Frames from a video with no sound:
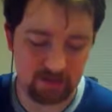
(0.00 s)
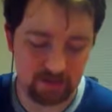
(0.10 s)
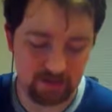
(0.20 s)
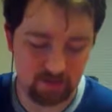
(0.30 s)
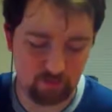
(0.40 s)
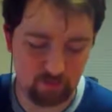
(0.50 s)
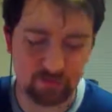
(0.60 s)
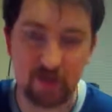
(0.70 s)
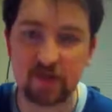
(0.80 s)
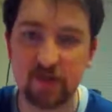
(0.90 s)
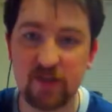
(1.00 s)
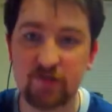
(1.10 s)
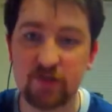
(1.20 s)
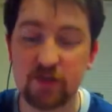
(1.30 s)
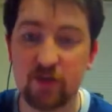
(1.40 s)
He was nice
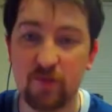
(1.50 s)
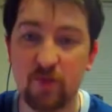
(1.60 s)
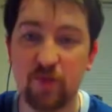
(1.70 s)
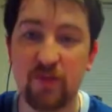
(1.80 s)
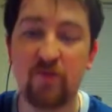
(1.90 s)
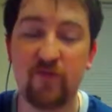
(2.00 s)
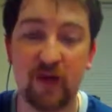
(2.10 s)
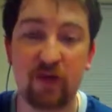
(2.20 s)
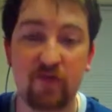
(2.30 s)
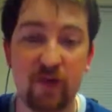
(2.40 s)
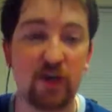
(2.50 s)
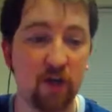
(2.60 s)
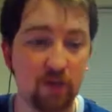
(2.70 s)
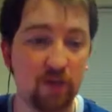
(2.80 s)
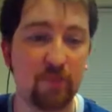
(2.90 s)
enough to show me one of the very
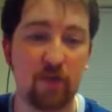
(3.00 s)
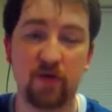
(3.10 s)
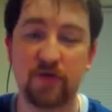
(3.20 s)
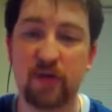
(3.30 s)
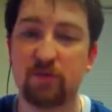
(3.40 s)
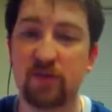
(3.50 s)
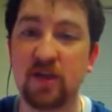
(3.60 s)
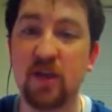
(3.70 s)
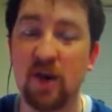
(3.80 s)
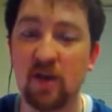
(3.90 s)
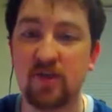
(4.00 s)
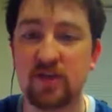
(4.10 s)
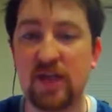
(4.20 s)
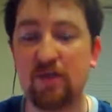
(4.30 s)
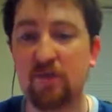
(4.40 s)
early prototypes of his
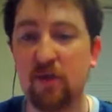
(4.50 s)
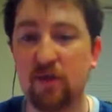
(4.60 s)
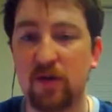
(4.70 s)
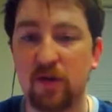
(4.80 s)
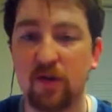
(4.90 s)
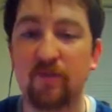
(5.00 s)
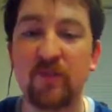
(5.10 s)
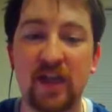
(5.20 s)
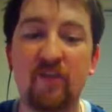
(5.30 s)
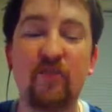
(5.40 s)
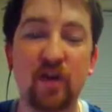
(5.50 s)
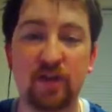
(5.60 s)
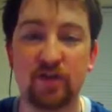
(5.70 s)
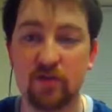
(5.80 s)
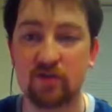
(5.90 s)
game at MomoCon, and I'm
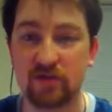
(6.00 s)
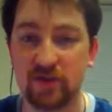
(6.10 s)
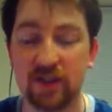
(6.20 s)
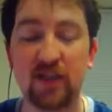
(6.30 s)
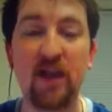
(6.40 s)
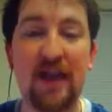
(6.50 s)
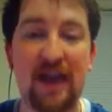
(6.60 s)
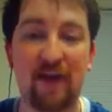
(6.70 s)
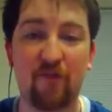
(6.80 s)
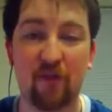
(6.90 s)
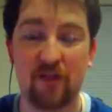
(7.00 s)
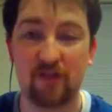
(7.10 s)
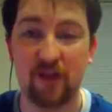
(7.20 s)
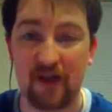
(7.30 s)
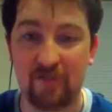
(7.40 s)
very interested to see how far
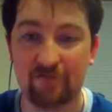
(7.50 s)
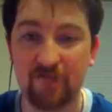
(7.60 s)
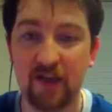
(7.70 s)
he's gotten.